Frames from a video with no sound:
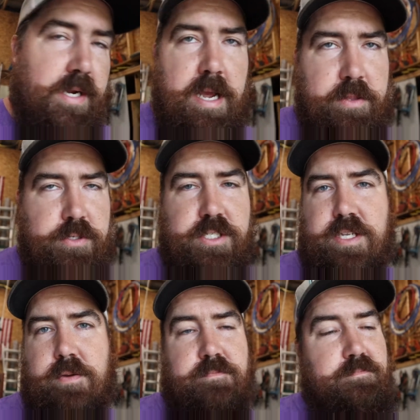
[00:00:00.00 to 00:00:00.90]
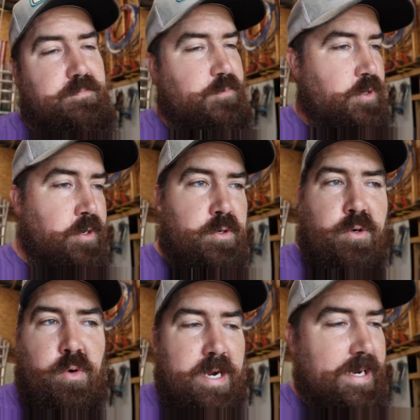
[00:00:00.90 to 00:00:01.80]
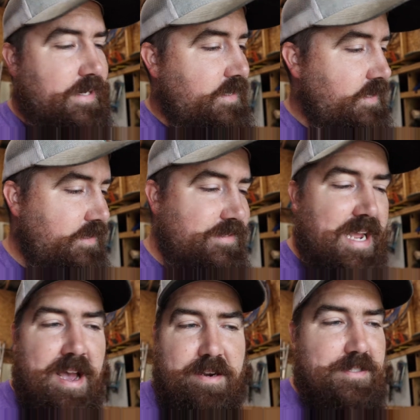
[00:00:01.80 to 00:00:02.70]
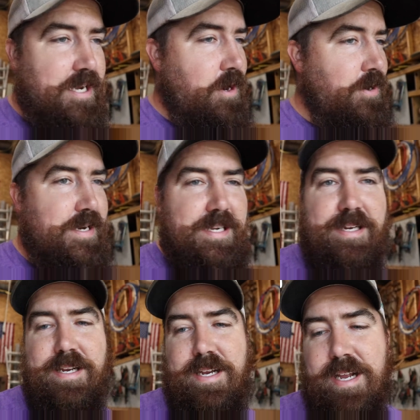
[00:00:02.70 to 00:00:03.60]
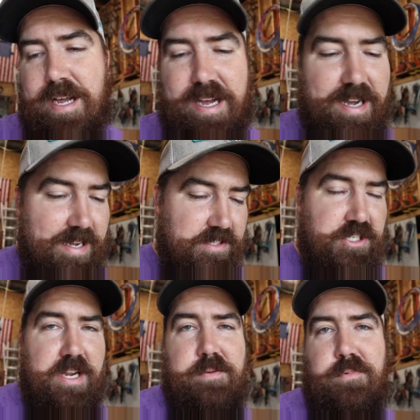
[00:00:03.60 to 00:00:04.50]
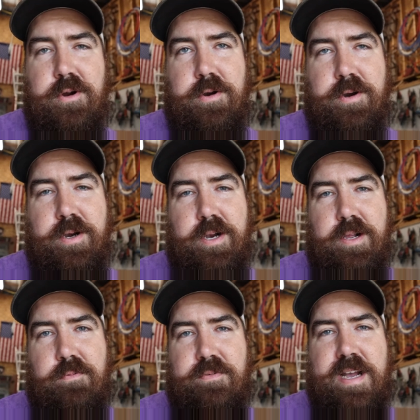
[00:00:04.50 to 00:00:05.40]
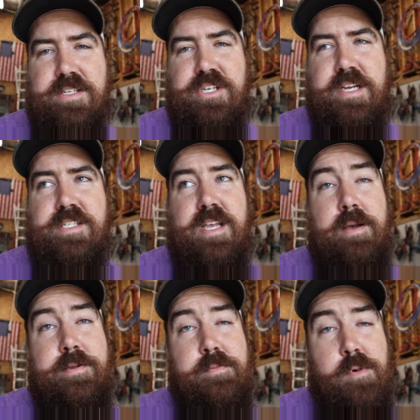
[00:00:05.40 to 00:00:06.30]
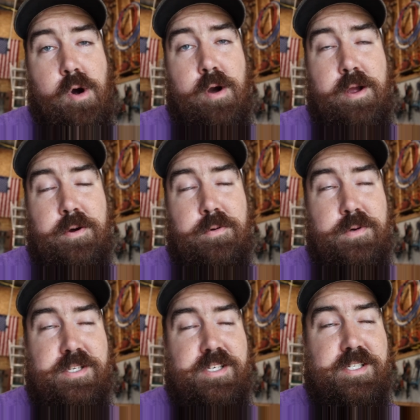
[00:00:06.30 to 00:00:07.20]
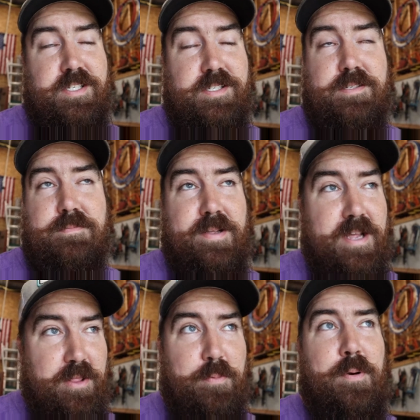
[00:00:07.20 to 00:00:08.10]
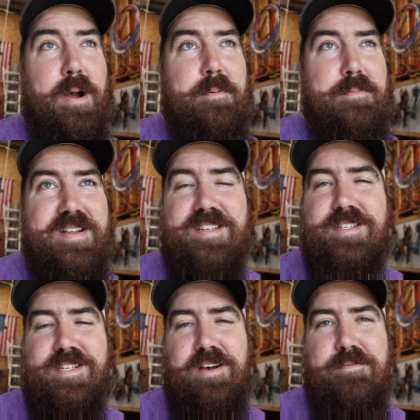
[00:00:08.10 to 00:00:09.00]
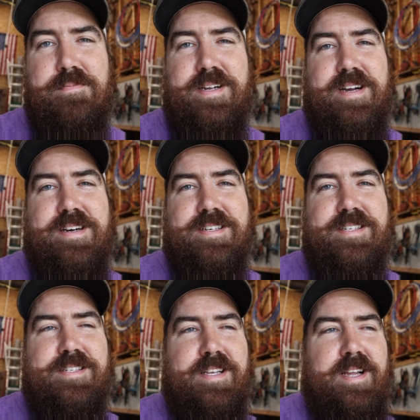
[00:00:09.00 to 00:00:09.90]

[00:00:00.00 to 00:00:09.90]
together just a real quick, down and dirty chicken brooder. We've got chicks coming tomorrow, which is another problem in itself because